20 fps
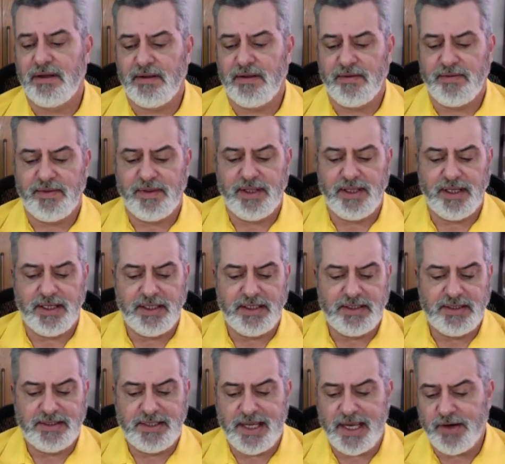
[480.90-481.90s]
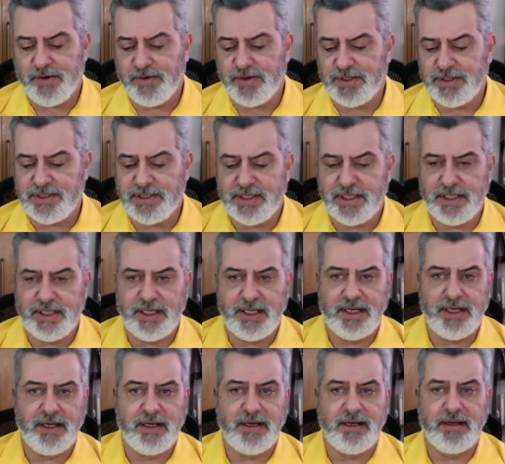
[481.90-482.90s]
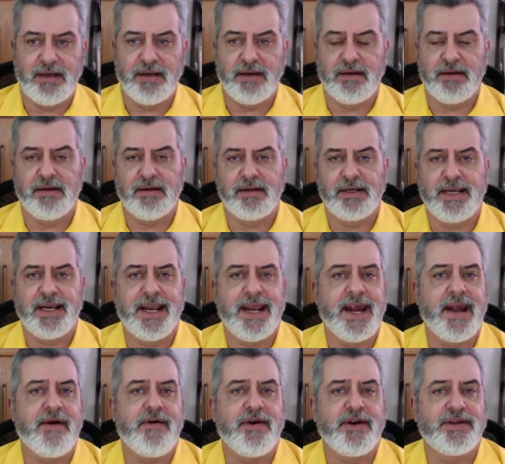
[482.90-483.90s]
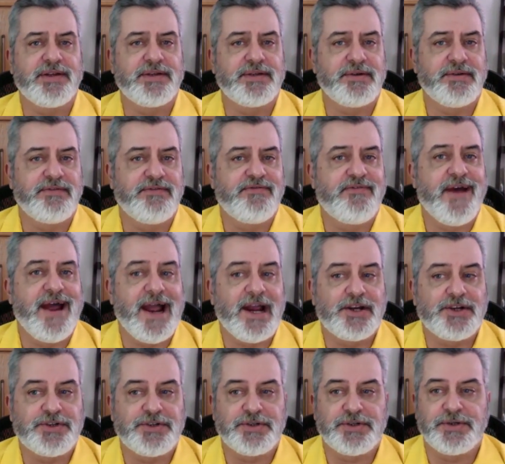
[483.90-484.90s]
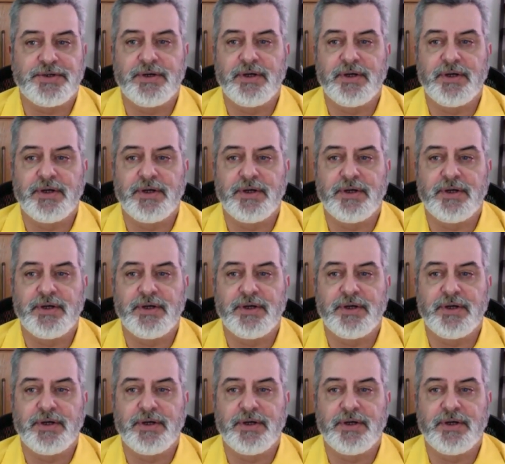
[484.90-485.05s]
the integrity, character factor,